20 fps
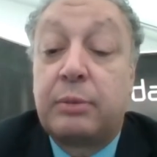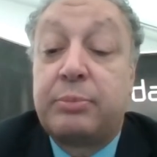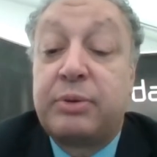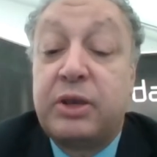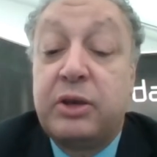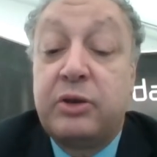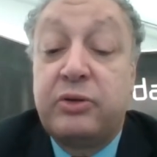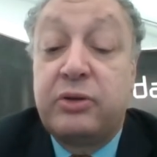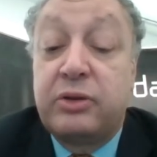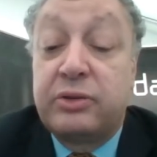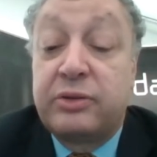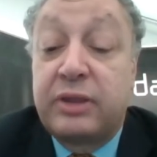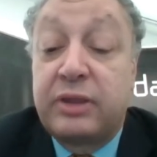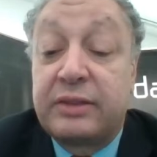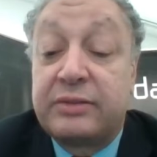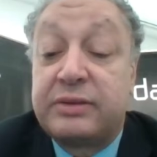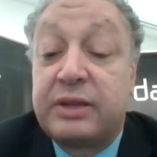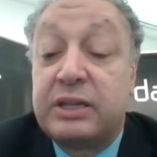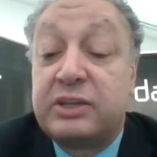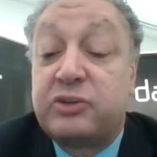period
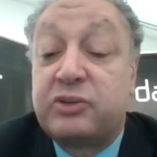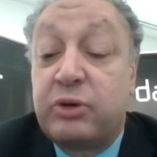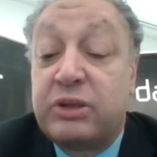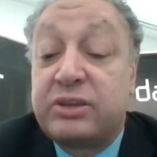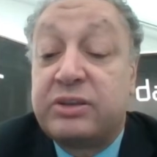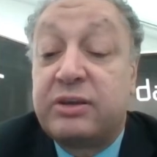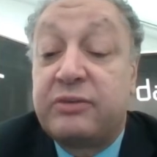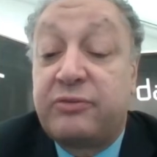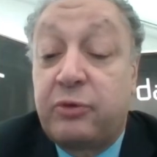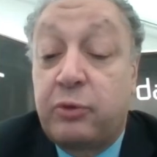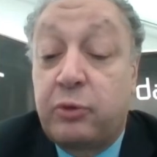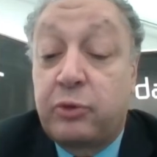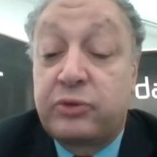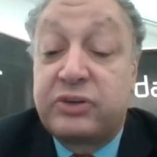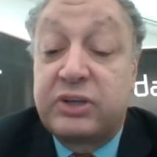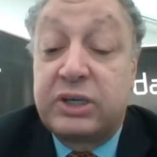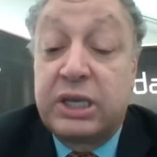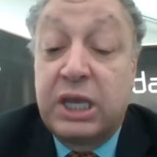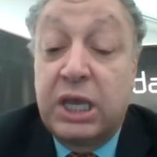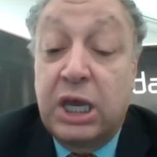until
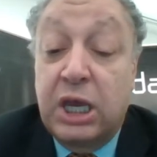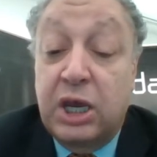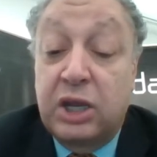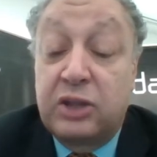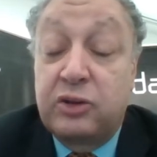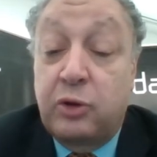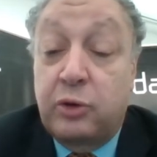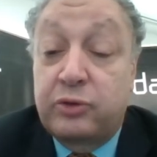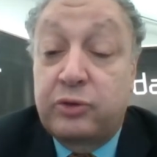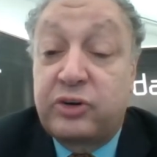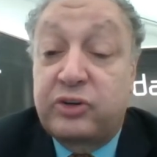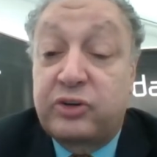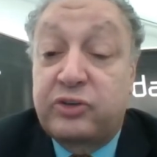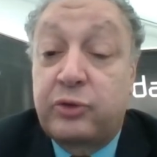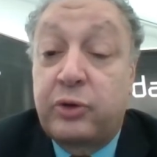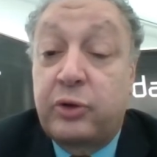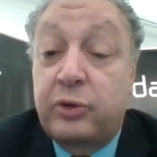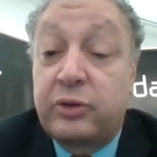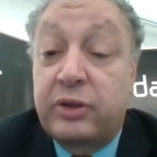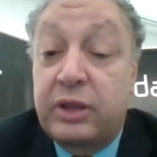2040 in order
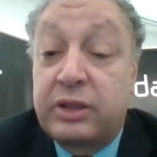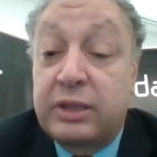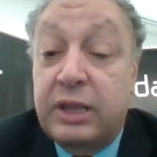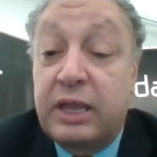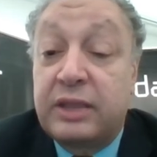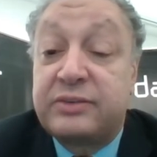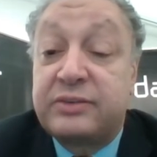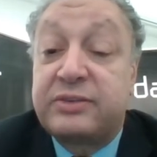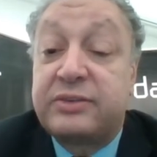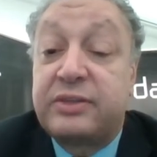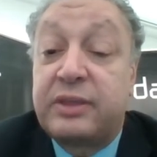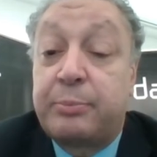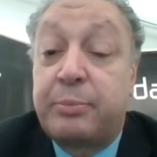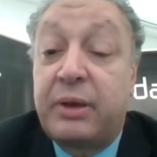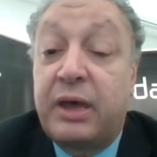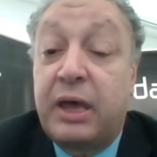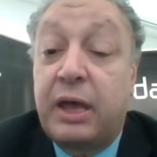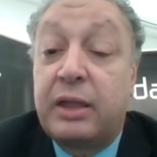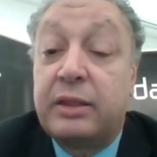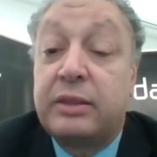to enhance the
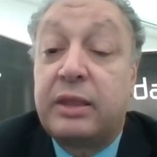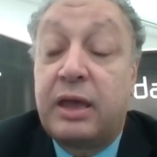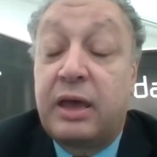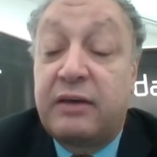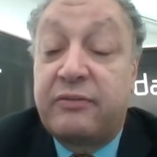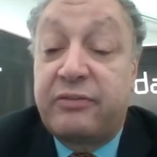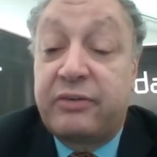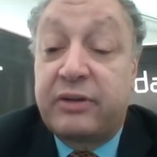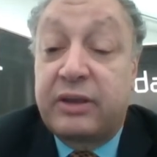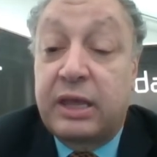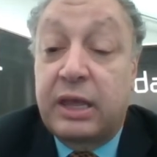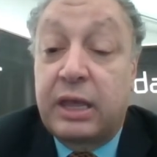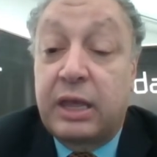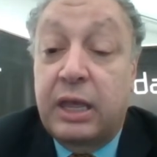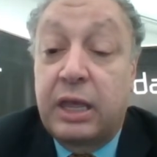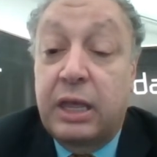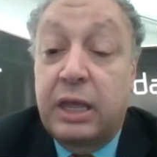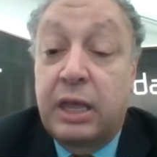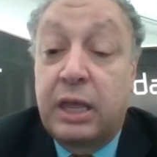Pan-African